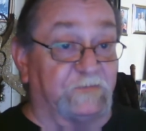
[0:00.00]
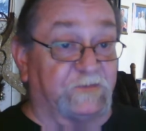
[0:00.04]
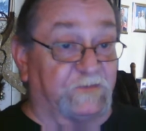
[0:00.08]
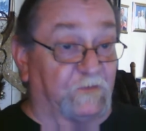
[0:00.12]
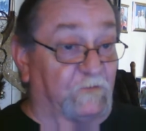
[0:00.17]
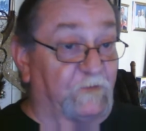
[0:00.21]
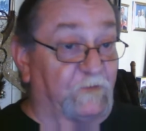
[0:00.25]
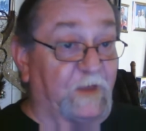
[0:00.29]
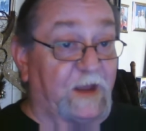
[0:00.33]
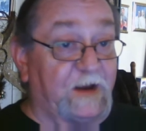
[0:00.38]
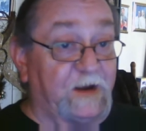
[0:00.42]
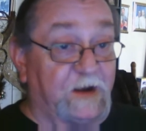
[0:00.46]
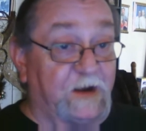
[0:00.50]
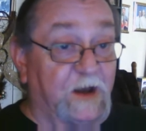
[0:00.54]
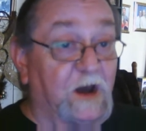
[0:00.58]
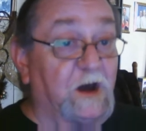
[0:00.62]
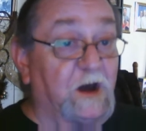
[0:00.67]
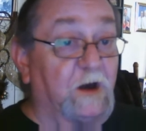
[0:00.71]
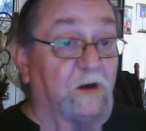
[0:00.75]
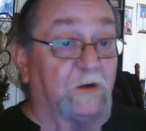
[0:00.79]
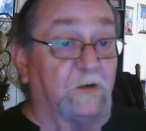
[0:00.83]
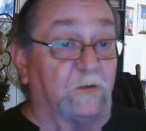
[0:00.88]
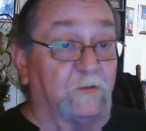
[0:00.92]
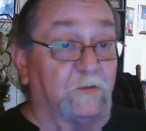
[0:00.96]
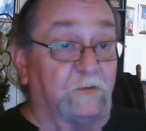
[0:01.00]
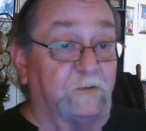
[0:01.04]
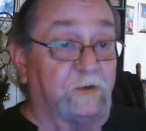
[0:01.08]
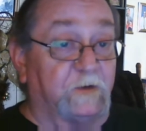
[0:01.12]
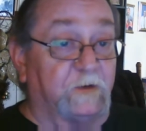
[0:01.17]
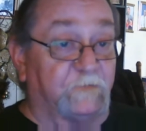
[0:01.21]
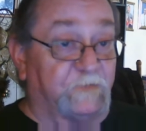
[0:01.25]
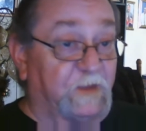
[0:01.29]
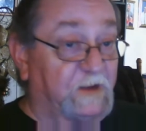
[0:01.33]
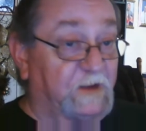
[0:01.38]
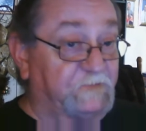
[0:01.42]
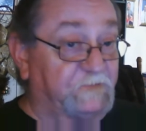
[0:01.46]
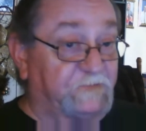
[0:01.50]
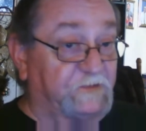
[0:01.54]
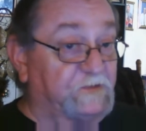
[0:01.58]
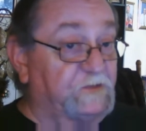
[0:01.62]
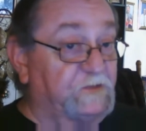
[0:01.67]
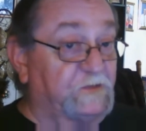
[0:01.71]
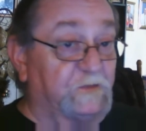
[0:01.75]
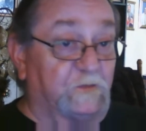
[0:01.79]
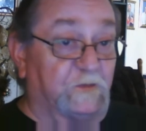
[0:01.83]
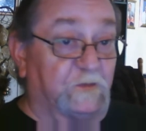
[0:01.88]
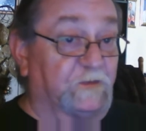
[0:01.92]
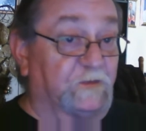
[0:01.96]
So they know if they see
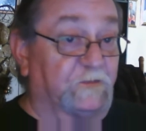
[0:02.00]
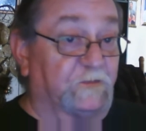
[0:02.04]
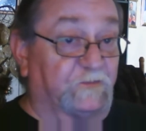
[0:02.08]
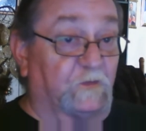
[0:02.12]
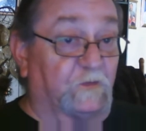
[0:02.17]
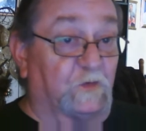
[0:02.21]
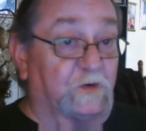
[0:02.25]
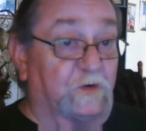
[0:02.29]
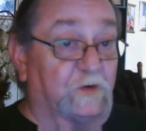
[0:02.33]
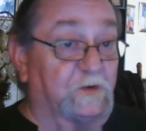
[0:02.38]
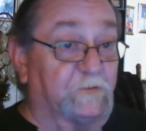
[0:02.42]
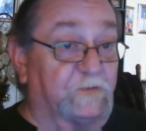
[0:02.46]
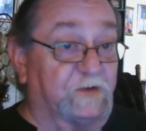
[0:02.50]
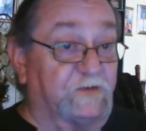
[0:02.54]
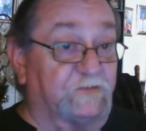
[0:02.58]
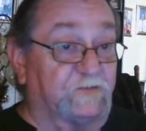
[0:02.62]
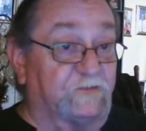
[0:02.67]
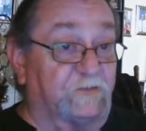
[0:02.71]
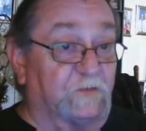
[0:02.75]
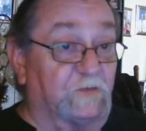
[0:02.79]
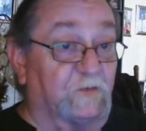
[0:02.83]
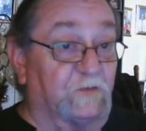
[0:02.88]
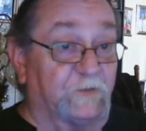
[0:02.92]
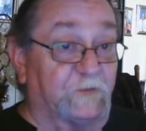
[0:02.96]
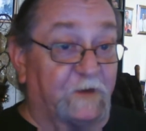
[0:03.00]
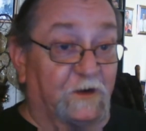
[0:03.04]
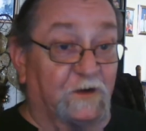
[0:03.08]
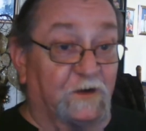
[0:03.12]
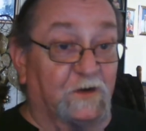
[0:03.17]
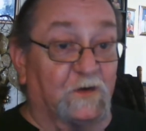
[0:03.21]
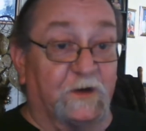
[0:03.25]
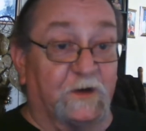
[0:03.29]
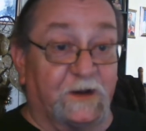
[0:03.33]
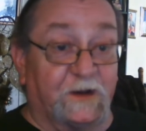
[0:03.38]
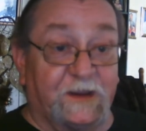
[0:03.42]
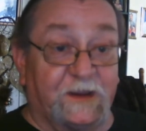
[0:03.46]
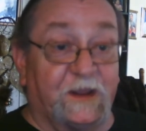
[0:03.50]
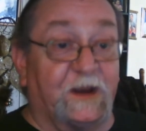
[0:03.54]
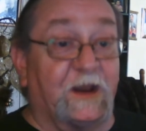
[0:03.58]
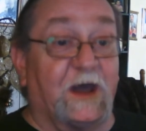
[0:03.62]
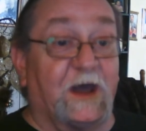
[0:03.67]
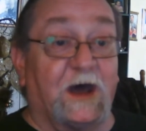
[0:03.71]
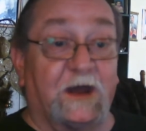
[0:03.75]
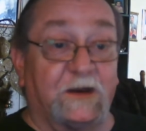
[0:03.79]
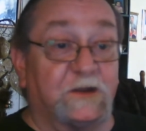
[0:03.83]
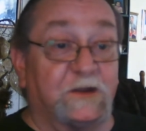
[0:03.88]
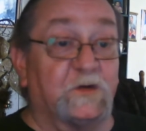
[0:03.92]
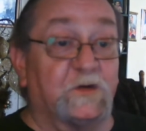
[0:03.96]
you with a sword and a pistol, they're going to get
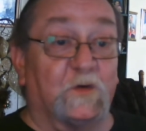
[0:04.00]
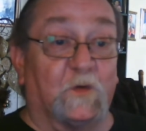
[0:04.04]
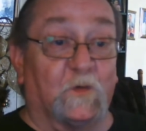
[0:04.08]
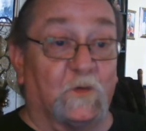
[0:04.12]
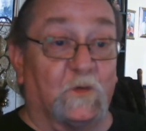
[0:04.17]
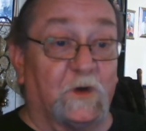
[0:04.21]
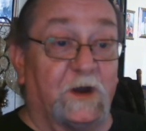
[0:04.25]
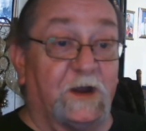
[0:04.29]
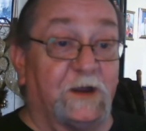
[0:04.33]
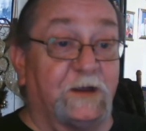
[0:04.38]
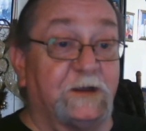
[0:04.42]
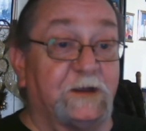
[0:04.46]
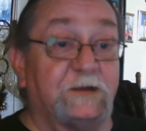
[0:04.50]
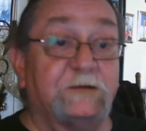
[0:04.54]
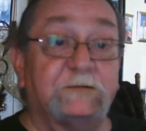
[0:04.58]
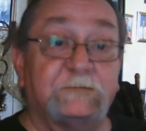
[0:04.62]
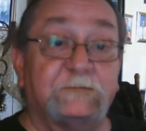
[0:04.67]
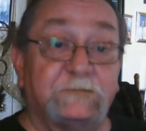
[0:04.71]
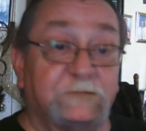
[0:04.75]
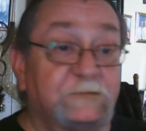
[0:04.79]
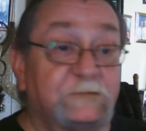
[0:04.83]
out of your way.